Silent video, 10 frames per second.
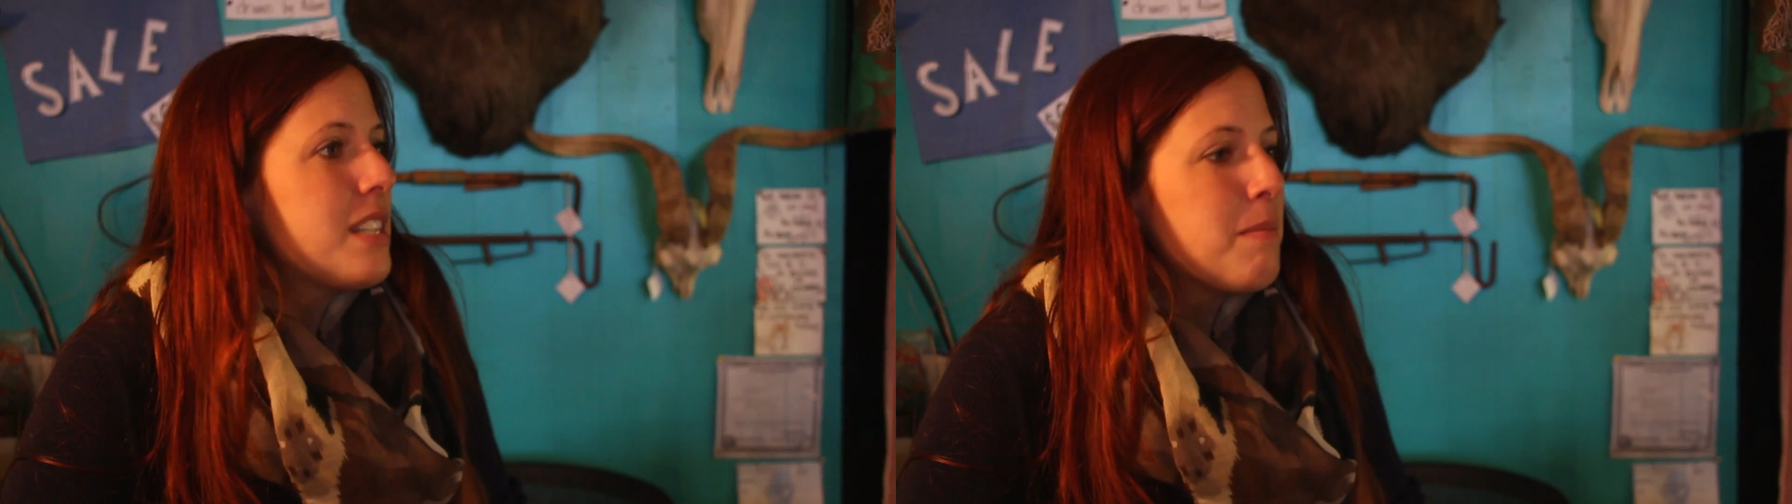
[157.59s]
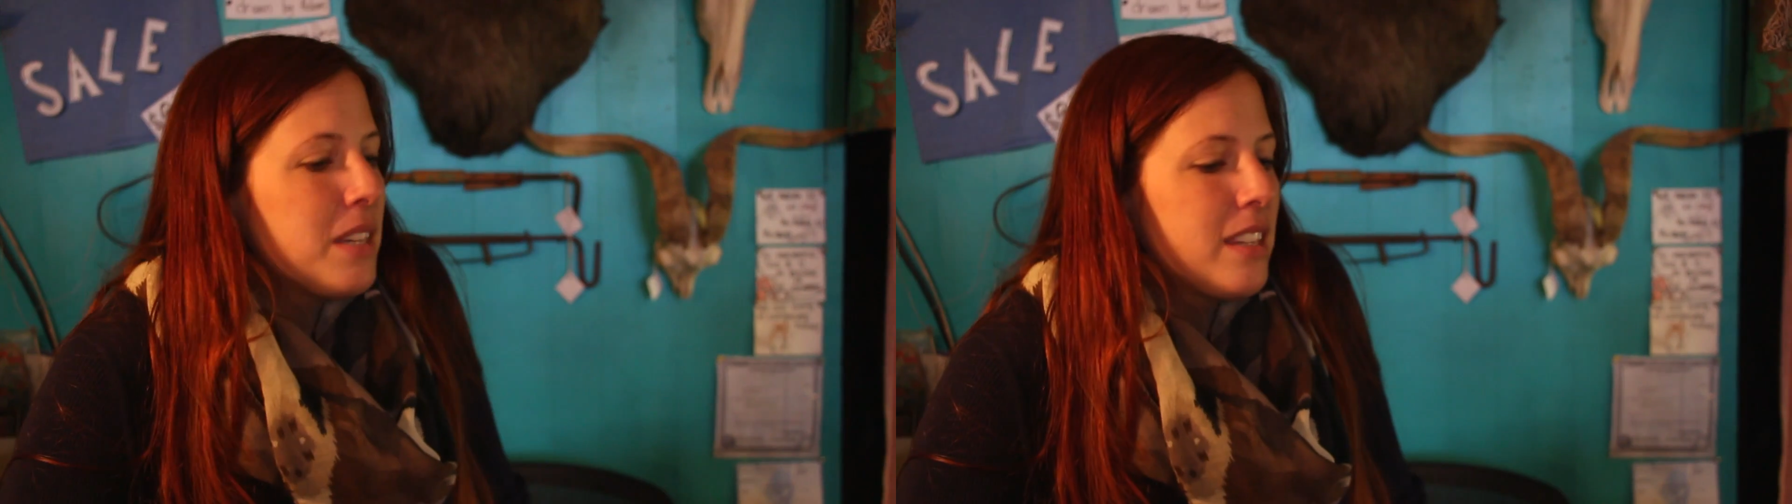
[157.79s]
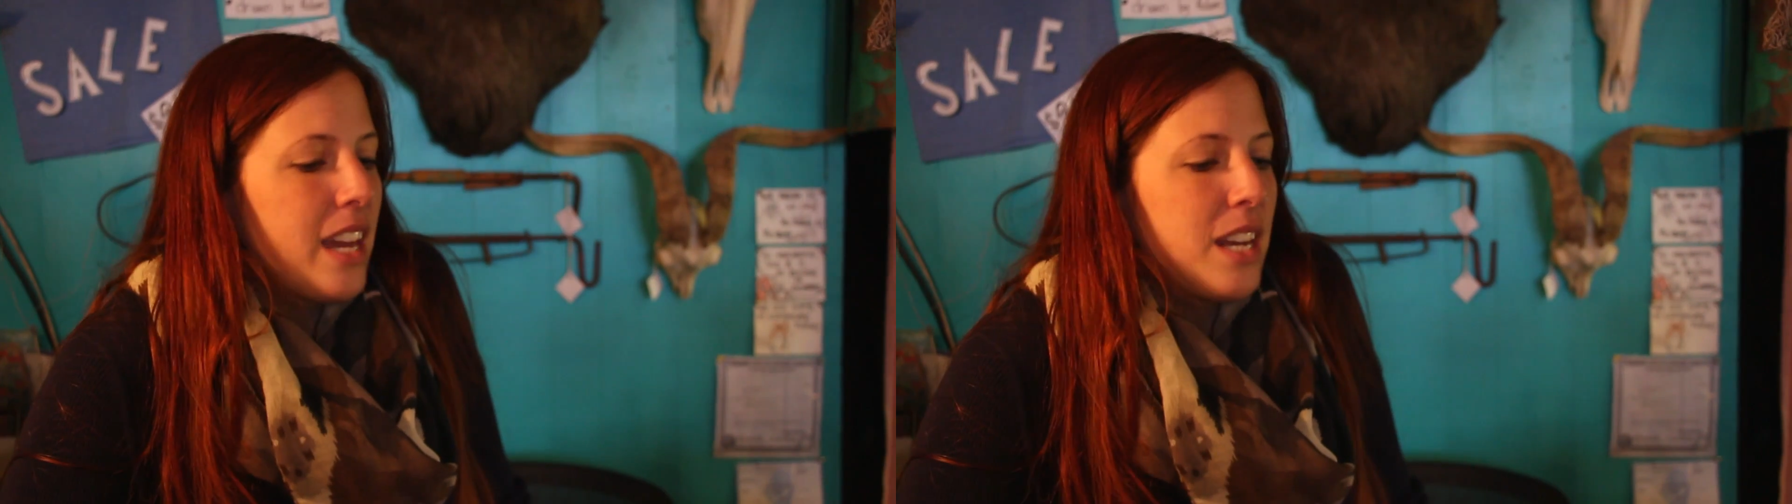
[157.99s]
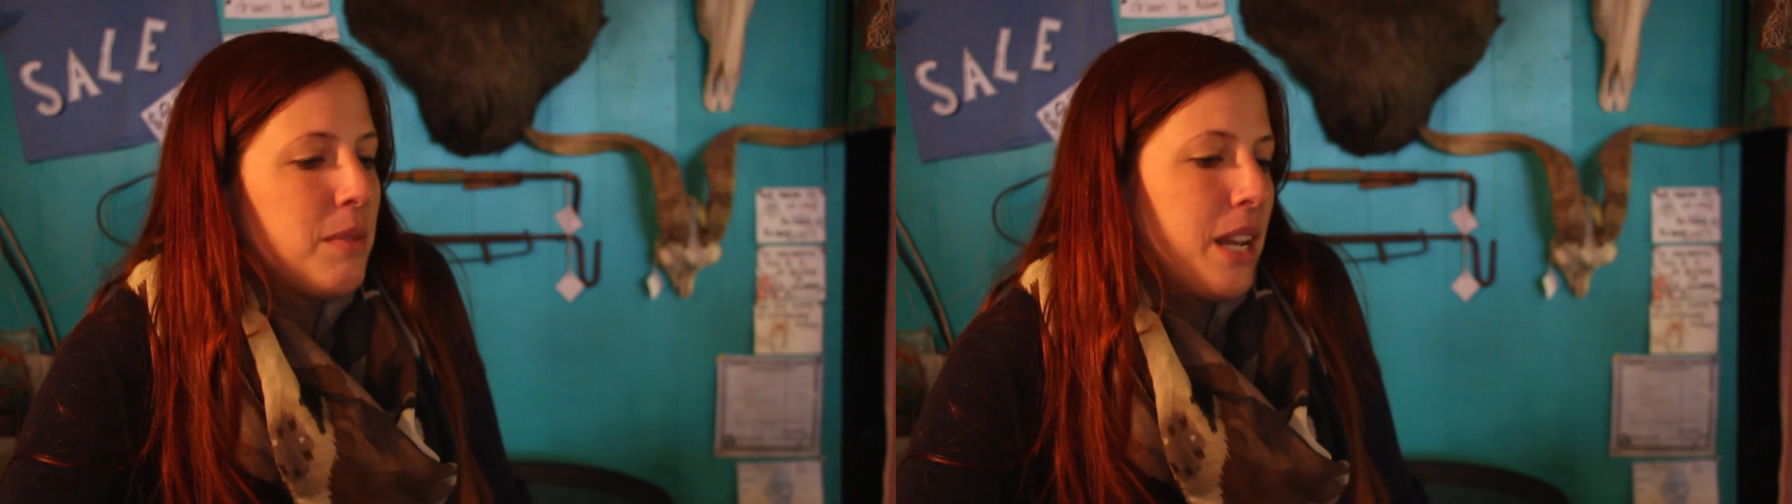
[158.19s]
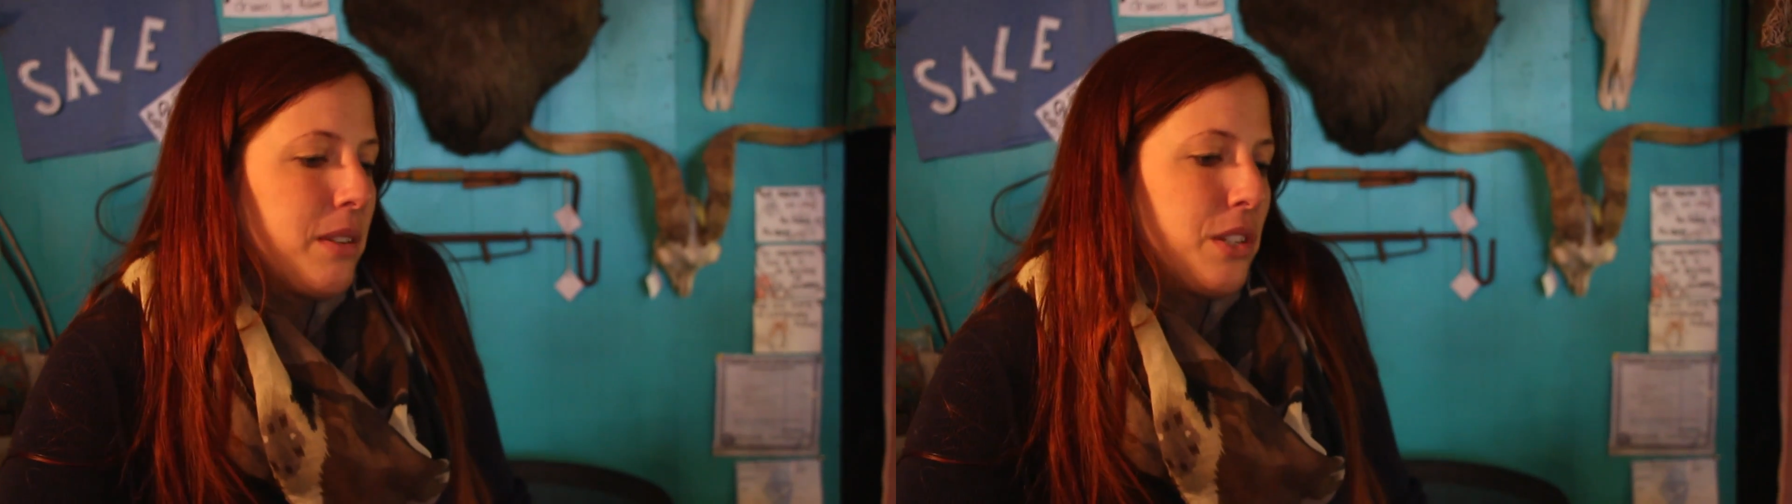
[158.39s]
Something that Adam
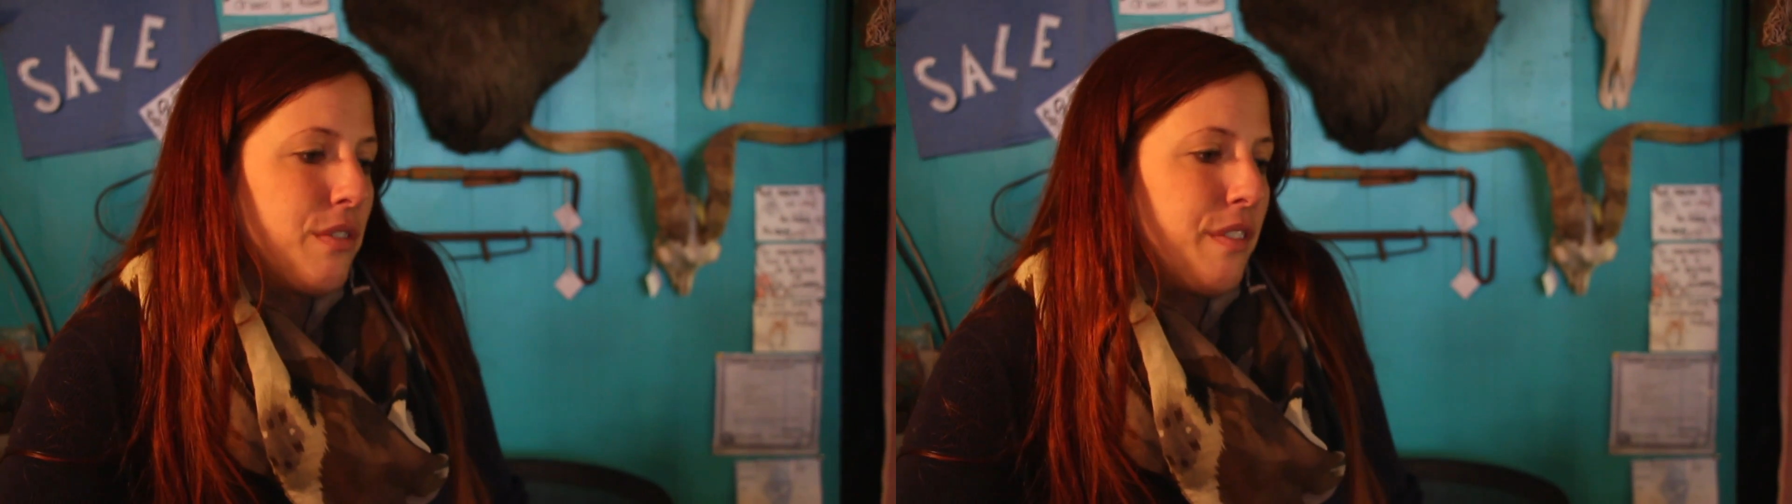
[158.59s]
and I would do for